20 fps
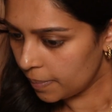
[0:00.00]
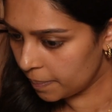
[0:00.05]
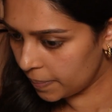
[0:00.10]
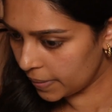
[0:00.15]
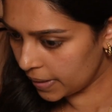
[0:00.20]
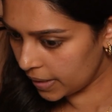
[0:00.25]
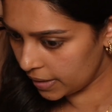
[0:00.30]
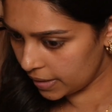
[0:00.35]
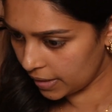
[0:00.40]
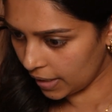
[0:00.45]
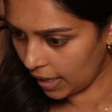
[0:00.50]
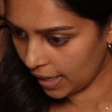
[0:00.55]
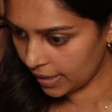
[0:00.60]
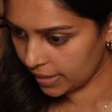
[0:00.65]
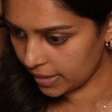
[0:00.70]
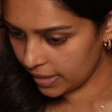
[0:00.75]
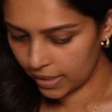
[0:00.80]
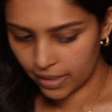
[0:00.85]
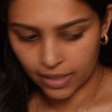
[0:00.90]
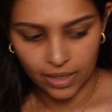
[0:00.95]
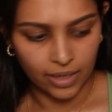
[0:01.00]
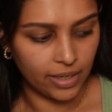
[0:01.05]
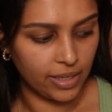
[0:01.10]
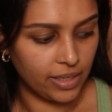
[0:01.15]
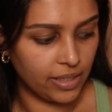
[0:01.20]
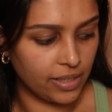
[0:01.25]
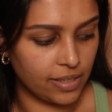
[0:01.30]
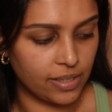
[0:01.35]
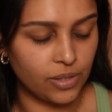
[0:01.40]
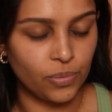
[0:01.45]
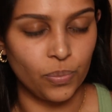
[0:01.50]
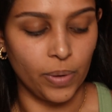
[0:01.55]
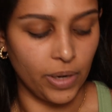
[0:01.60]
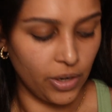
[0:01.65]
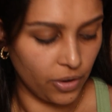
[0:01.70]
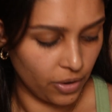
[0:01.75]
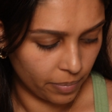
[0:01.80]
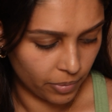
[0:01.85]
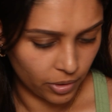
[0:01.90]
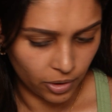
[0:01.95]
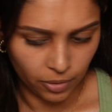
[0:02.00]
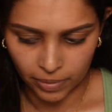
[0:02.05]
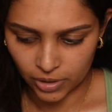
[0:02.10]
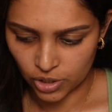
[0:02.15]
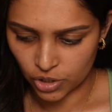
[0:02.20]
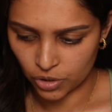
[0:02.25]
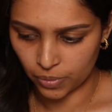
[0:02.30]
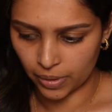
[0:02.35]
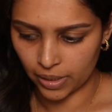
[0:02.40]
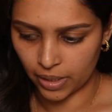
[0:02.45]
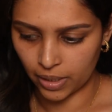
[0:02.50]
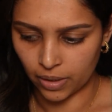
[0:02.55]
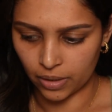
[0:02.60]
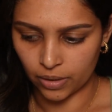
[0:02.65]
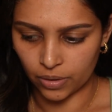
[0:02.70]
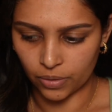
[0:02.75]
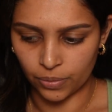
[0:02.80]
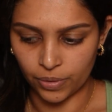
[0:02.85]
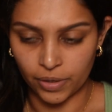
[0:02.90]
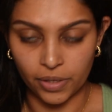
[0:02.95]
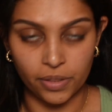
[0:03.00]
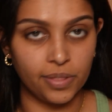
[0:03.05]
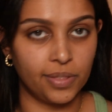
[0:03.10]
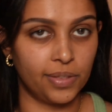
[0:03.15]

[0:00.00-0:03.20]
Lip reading: but I think in this video I'm going to be showing only